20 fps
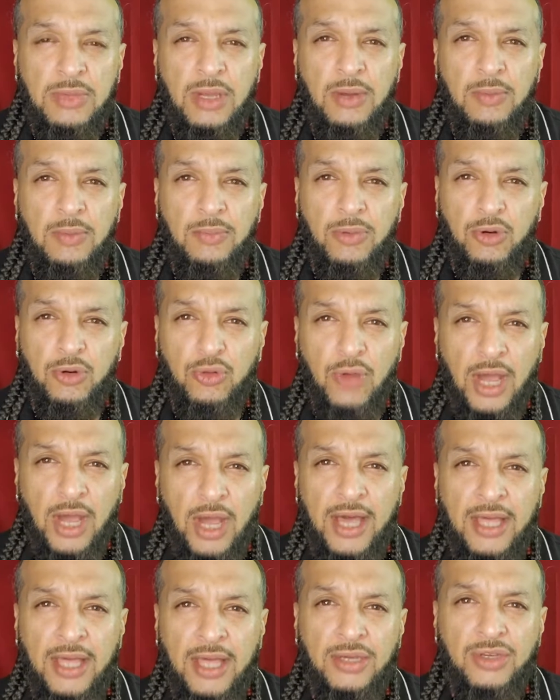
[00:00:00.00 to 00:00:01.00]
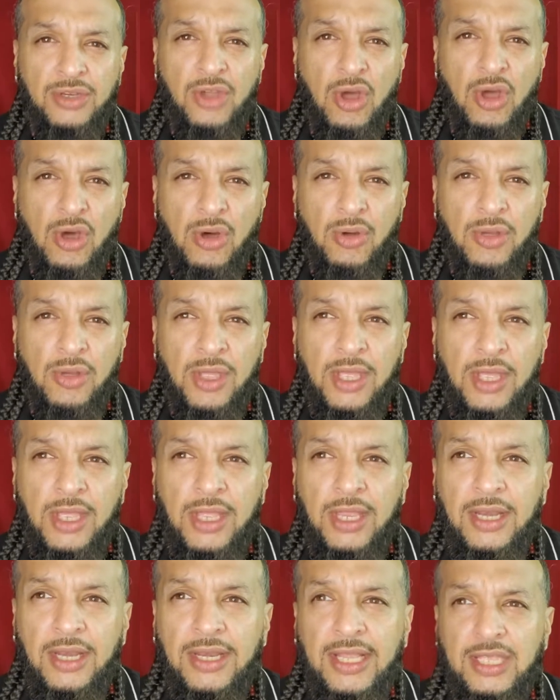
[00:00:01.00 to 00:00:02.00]
Bruja doll.
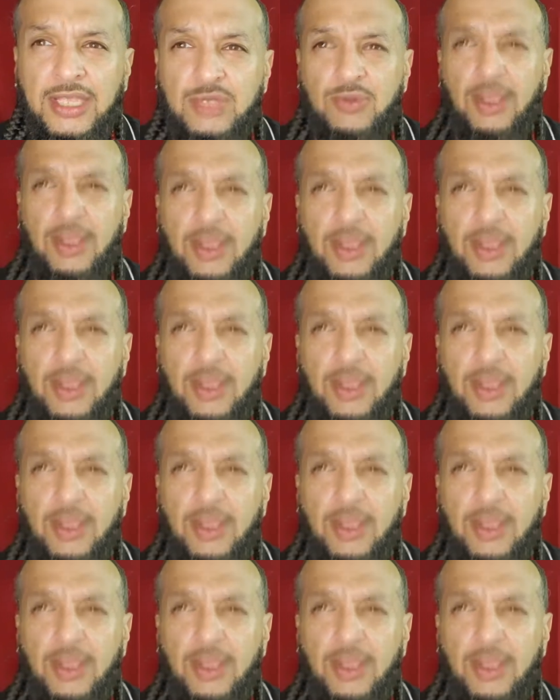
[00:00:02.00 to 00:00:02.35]
That's